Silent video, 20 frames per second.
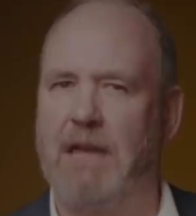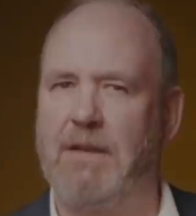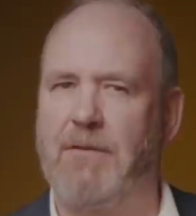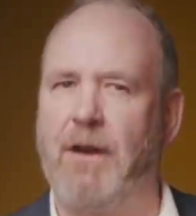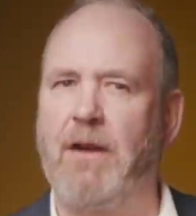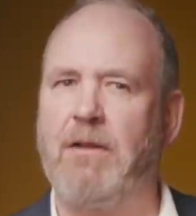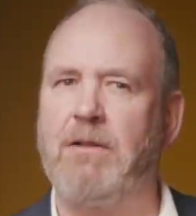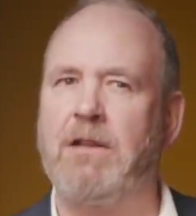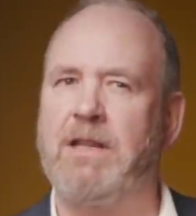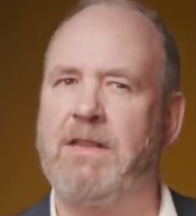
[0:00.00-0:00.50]
If
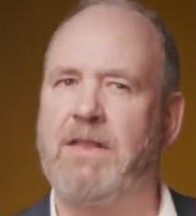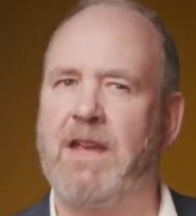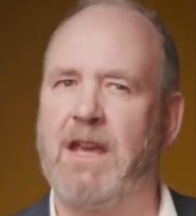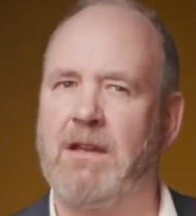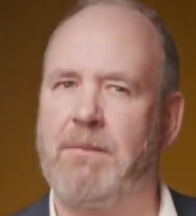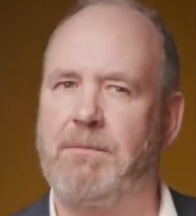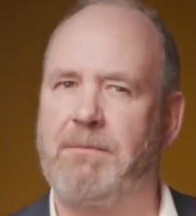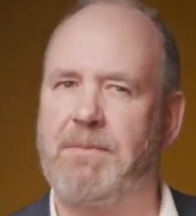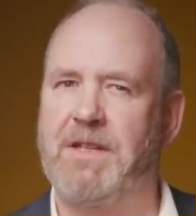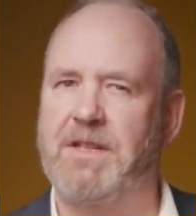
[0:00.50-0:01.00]
only there
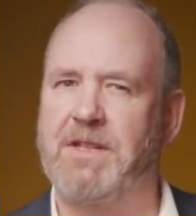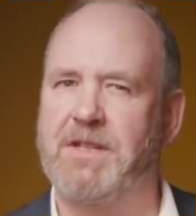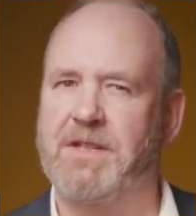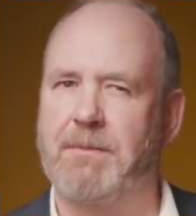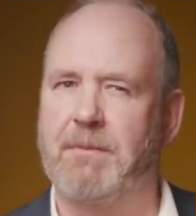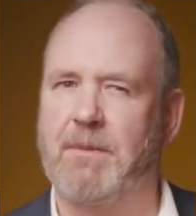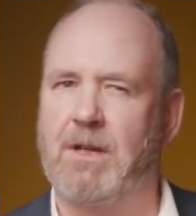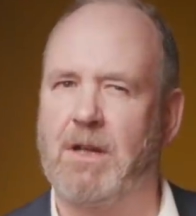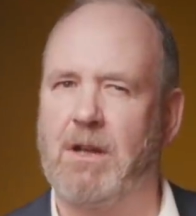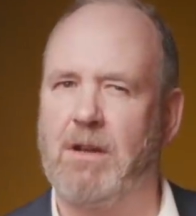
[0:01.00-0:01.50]
had been
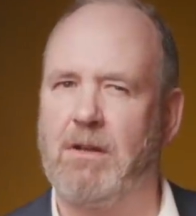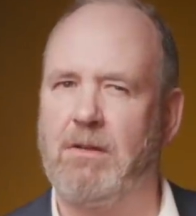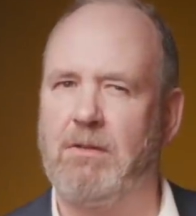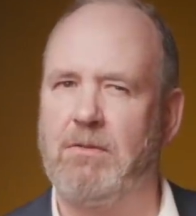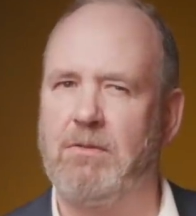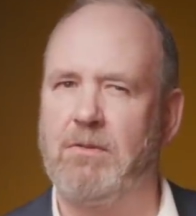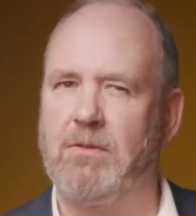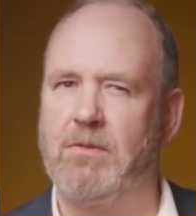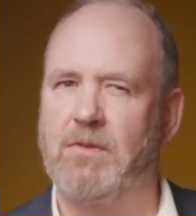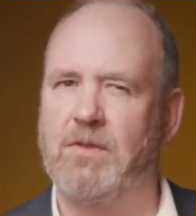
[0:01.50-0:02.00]
some
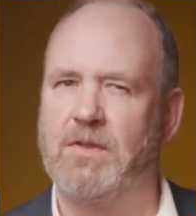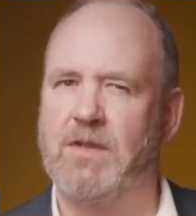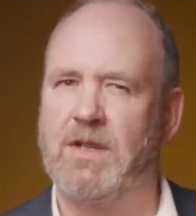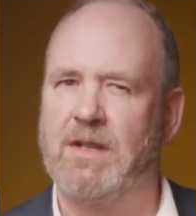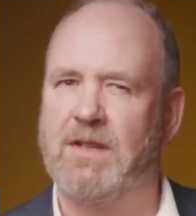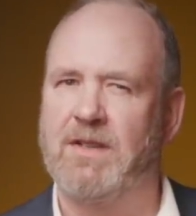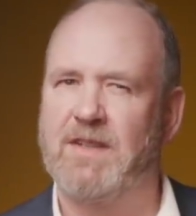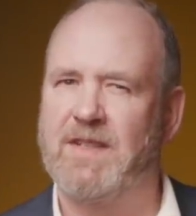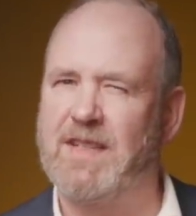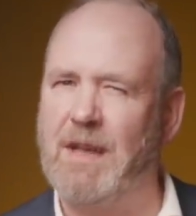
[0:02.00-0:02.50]
clues,
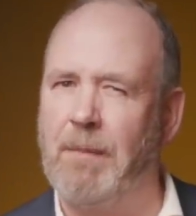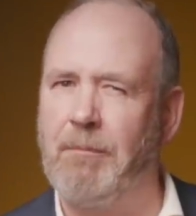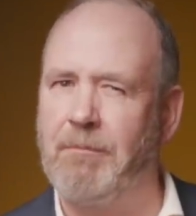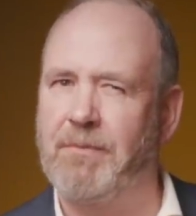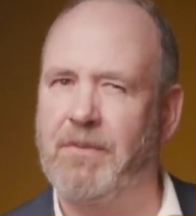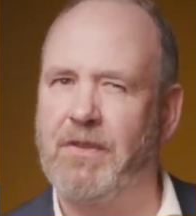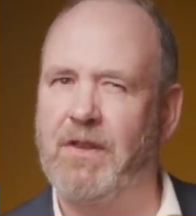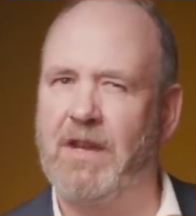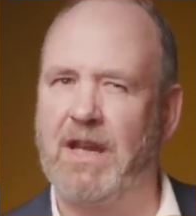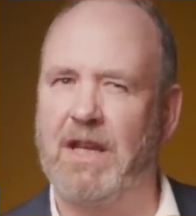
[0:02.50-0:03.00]

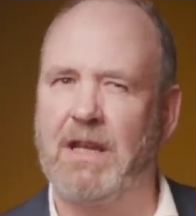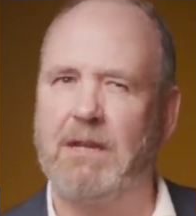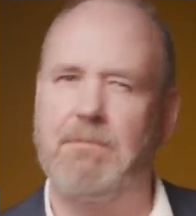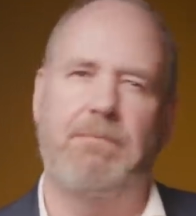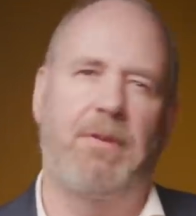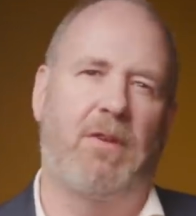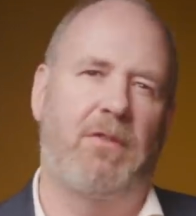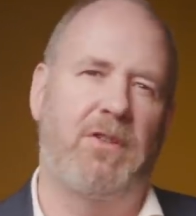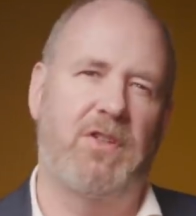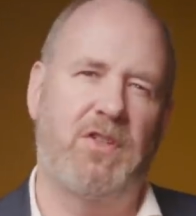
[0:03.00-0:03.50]
something in
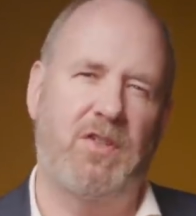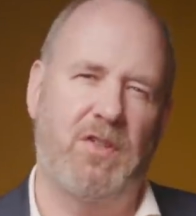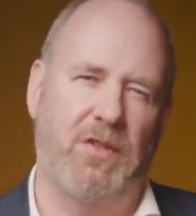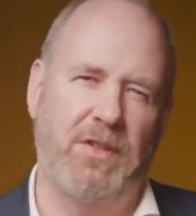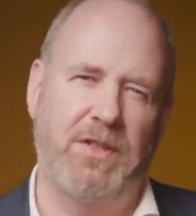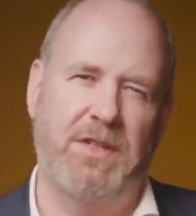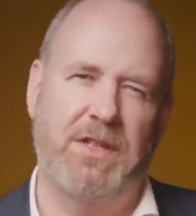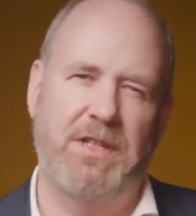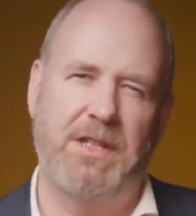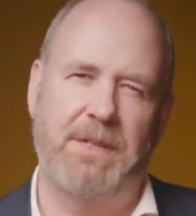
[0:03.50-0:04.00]
Boris
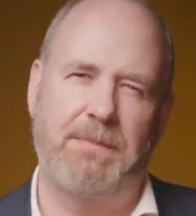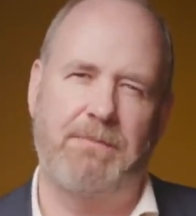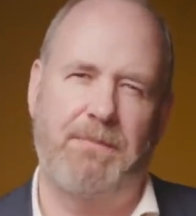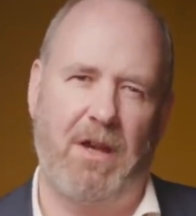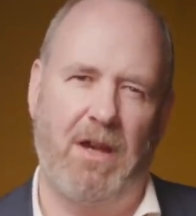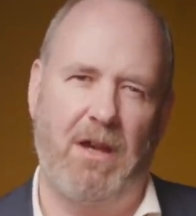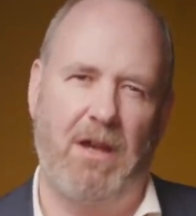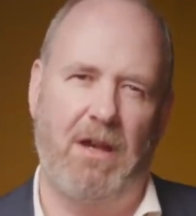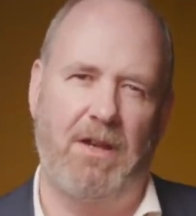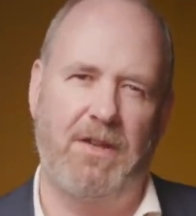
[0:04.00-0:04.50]
Johnson's
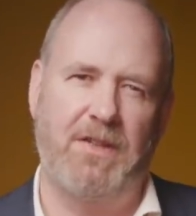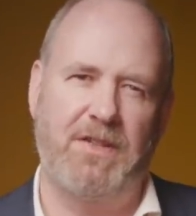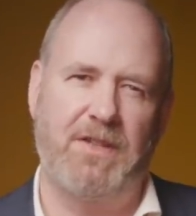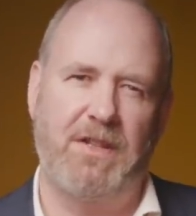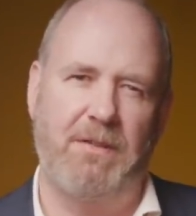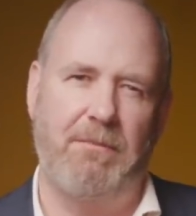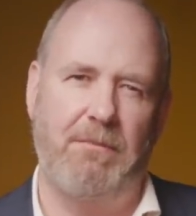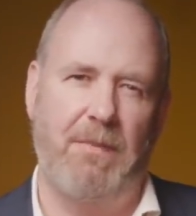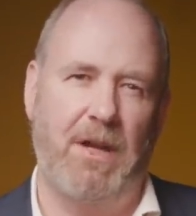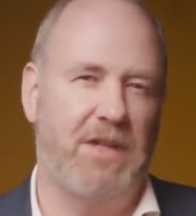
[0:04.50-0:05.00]
past
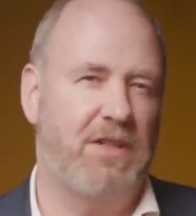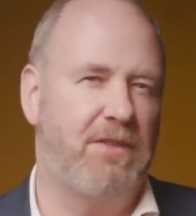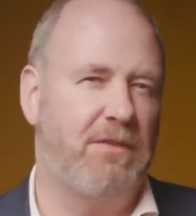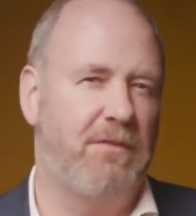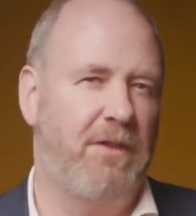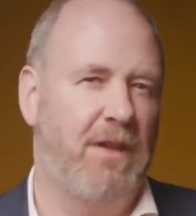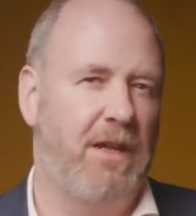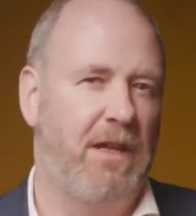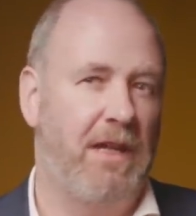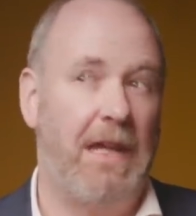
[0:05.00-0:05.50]
that might have
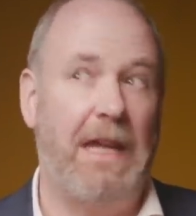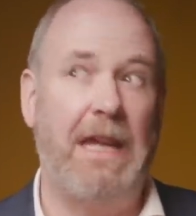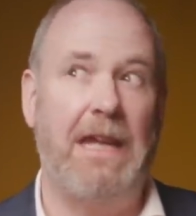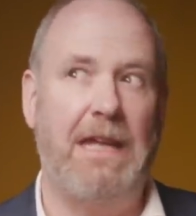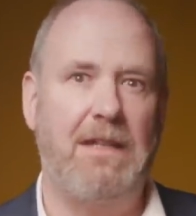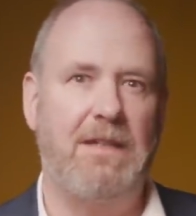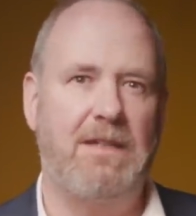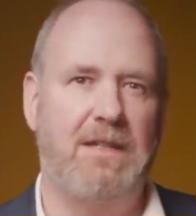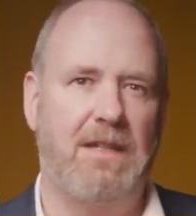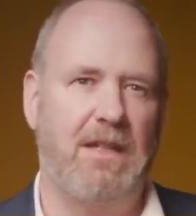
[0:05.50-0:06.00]

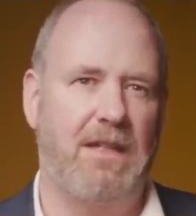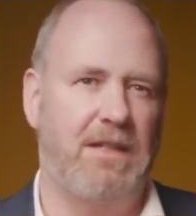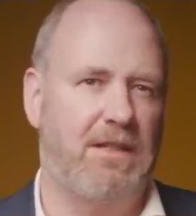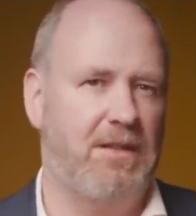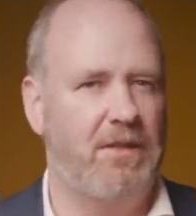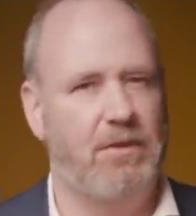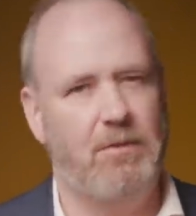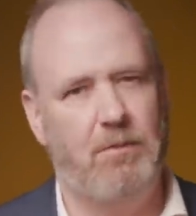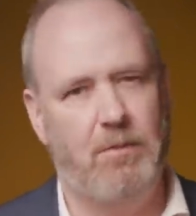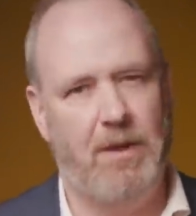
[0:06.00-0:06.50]
hinted
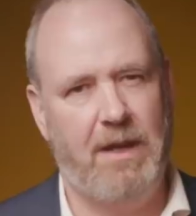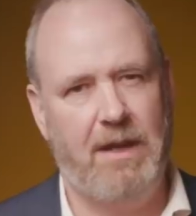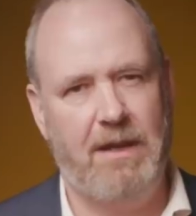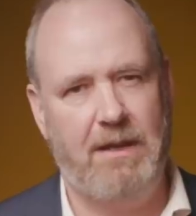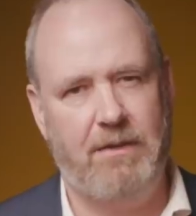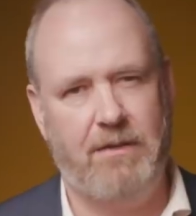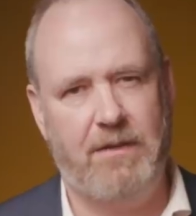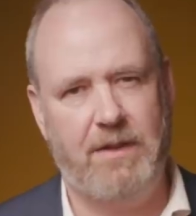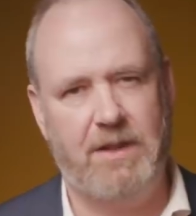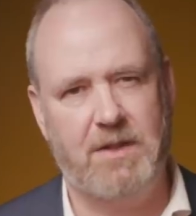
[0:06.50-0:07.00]
at the way
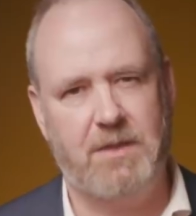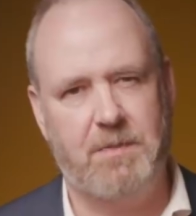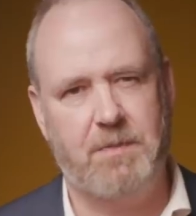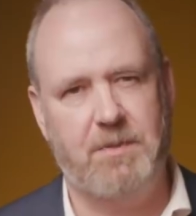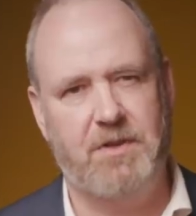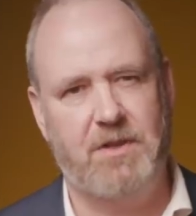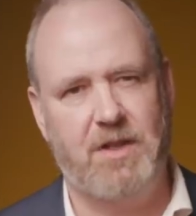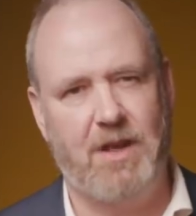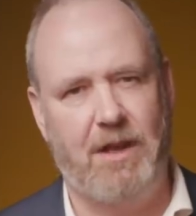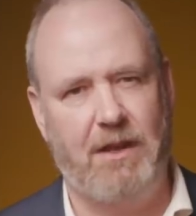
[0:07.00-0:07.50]
things
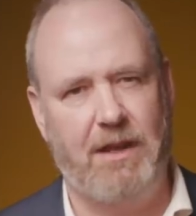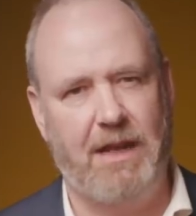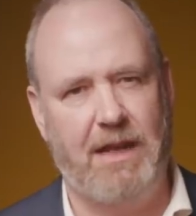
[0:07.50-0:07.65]
would turn